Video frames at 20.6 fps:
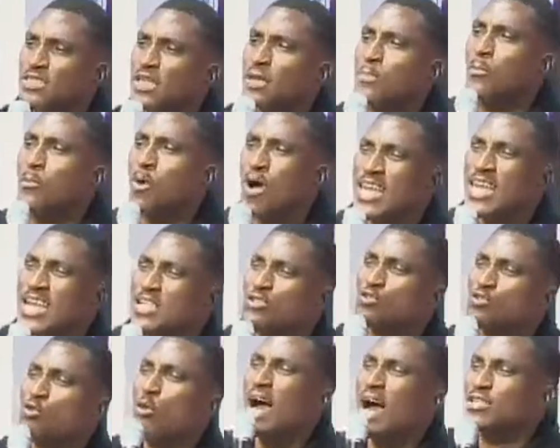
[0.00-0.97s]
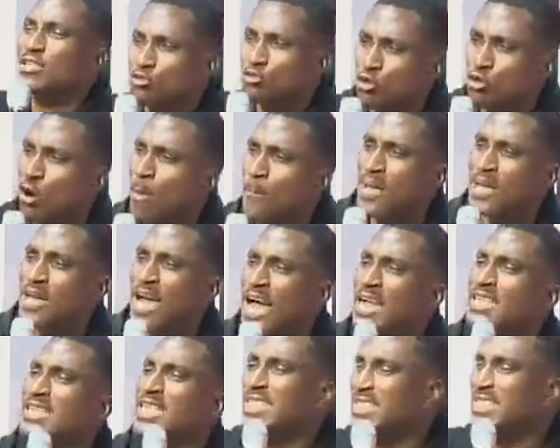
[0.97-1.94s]
the money you are dropping
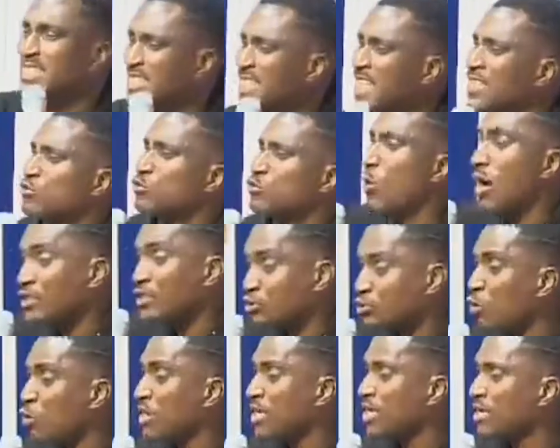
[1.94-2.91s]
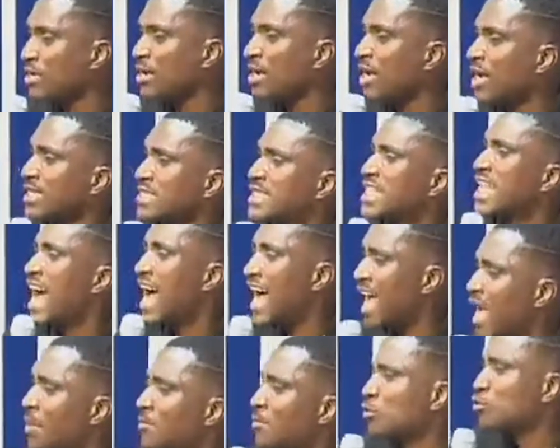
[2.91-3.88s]
and the seed you are sowing, they are
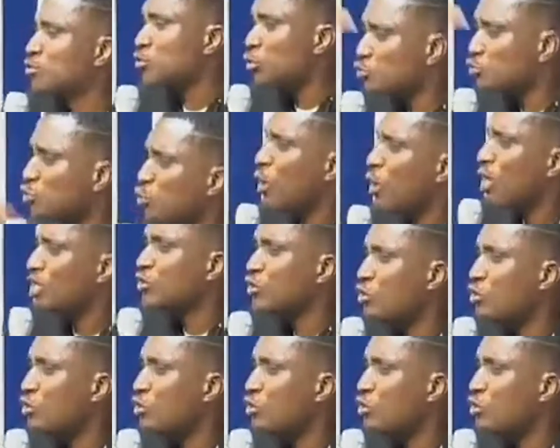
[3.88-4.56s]
able to do what